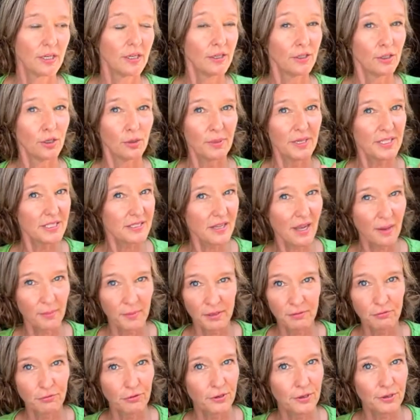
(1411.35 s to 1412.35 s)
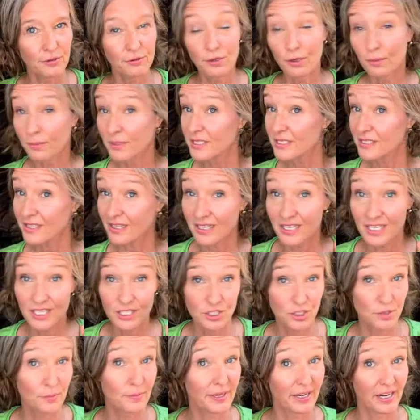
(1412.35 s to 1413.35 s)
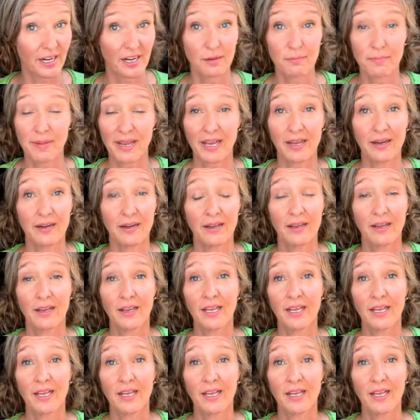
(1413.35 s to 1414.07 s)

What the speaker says: Nobody's coming for you. Nobody's going to get your butt out of bed.